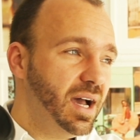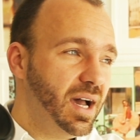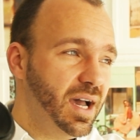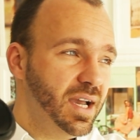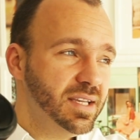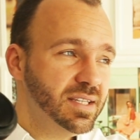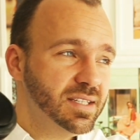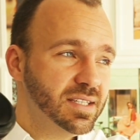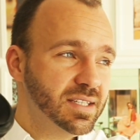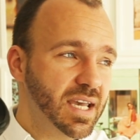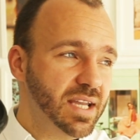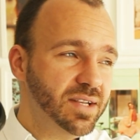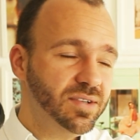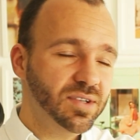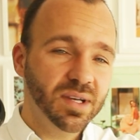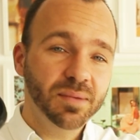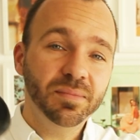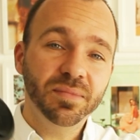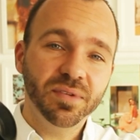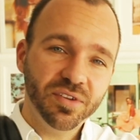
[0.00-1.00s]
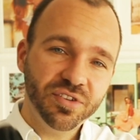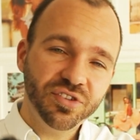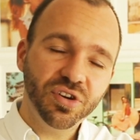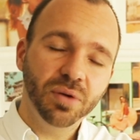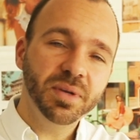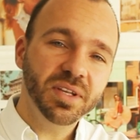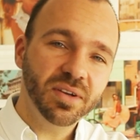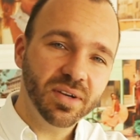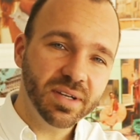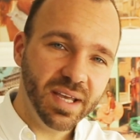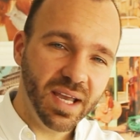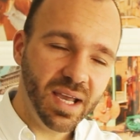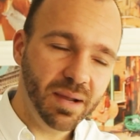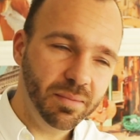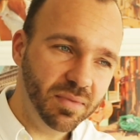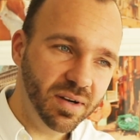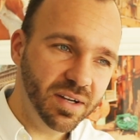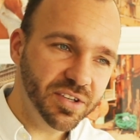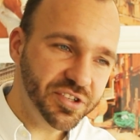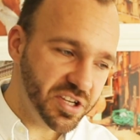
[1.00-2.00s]
I said to him, show me your
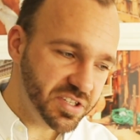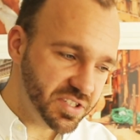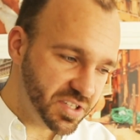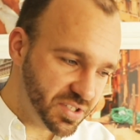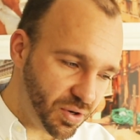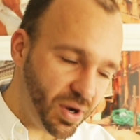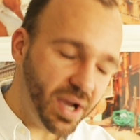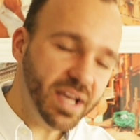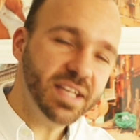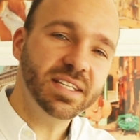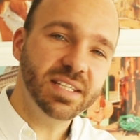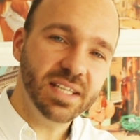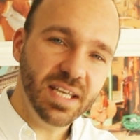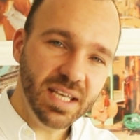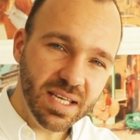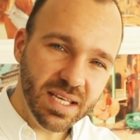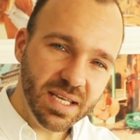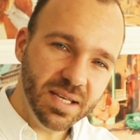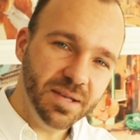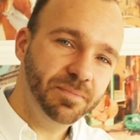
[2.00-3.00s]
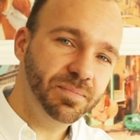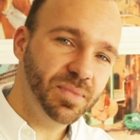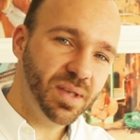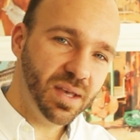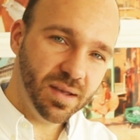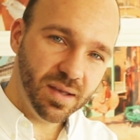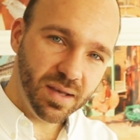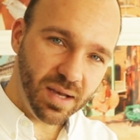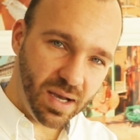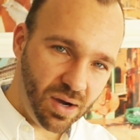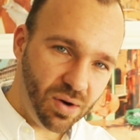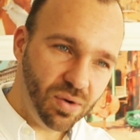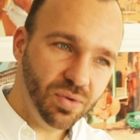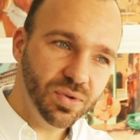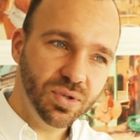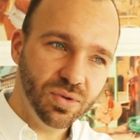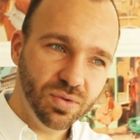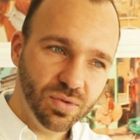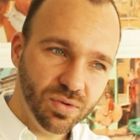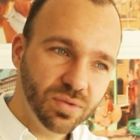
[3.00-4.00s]
camera, just so I see how
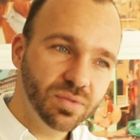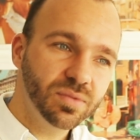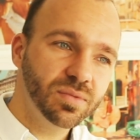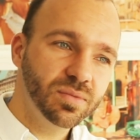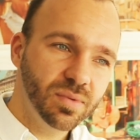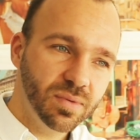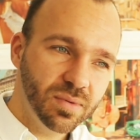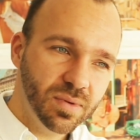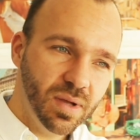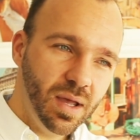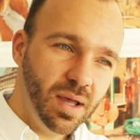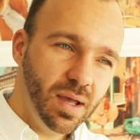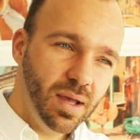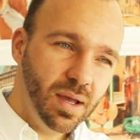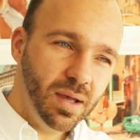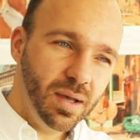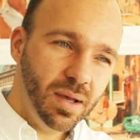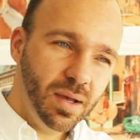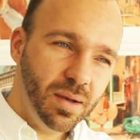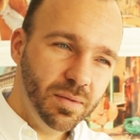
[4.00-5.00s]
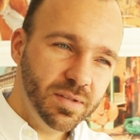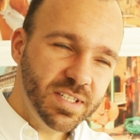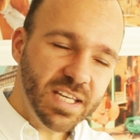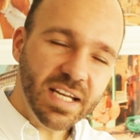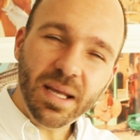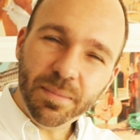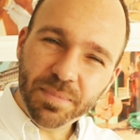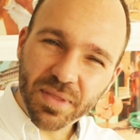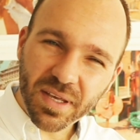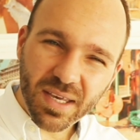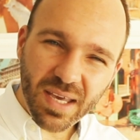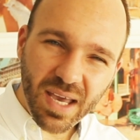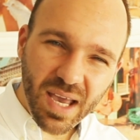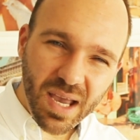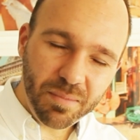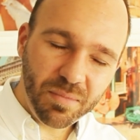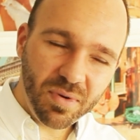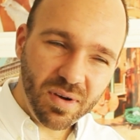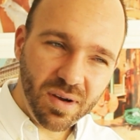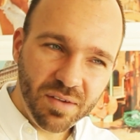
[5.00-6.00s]
you set up the
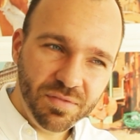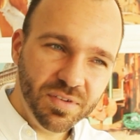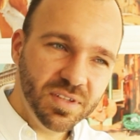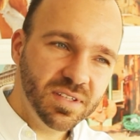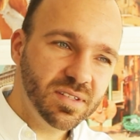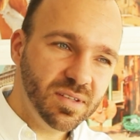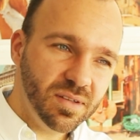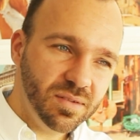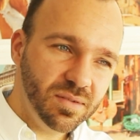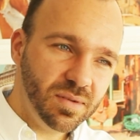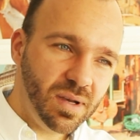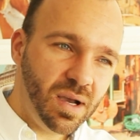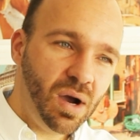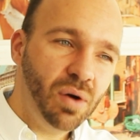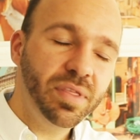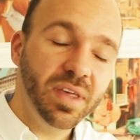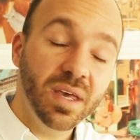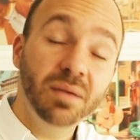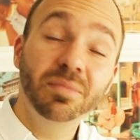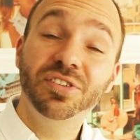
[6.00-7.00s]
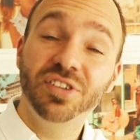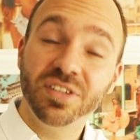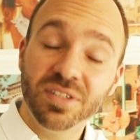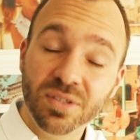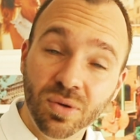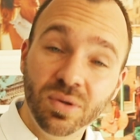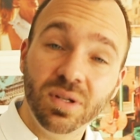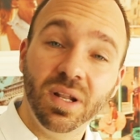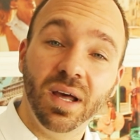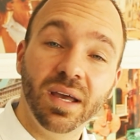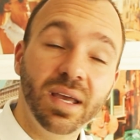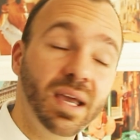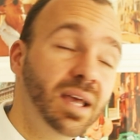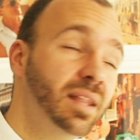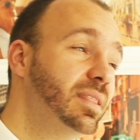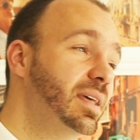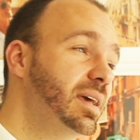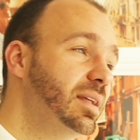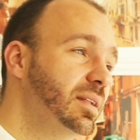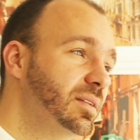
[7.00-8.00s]
camera, if it's uh, how the images look like,
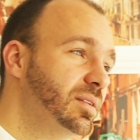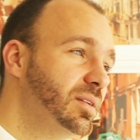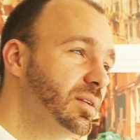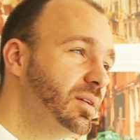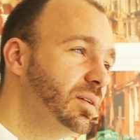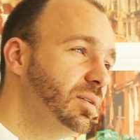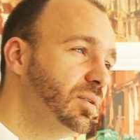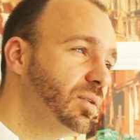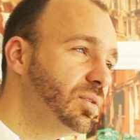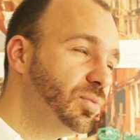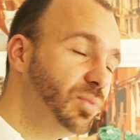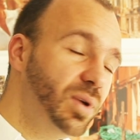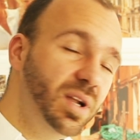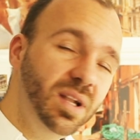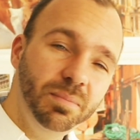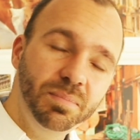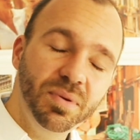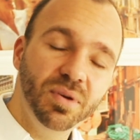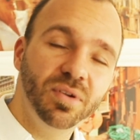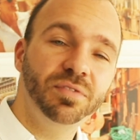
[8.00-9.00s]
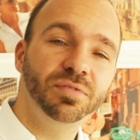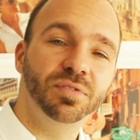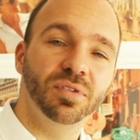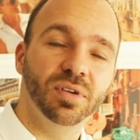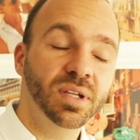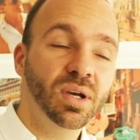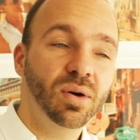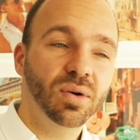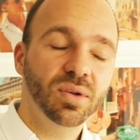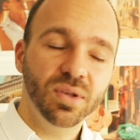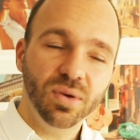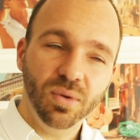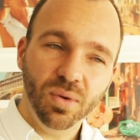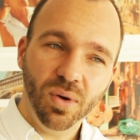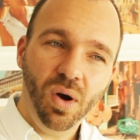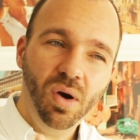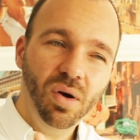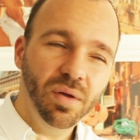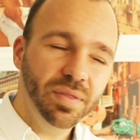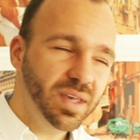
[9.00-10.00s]
and they look really beautiful. Now,
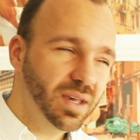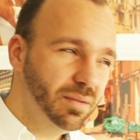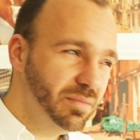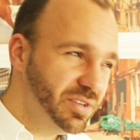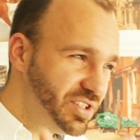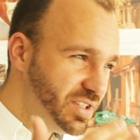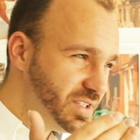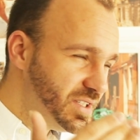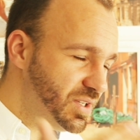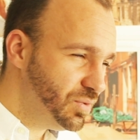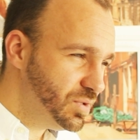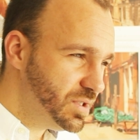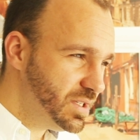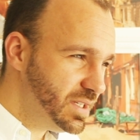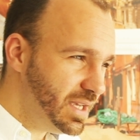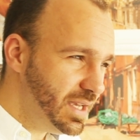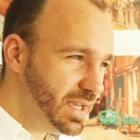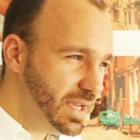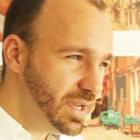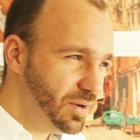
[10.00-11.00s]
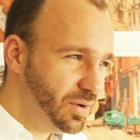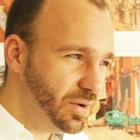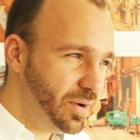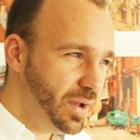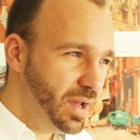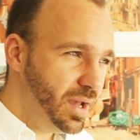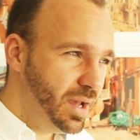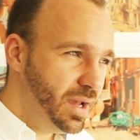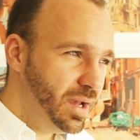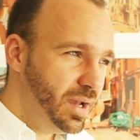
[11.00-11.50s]
all the images you see here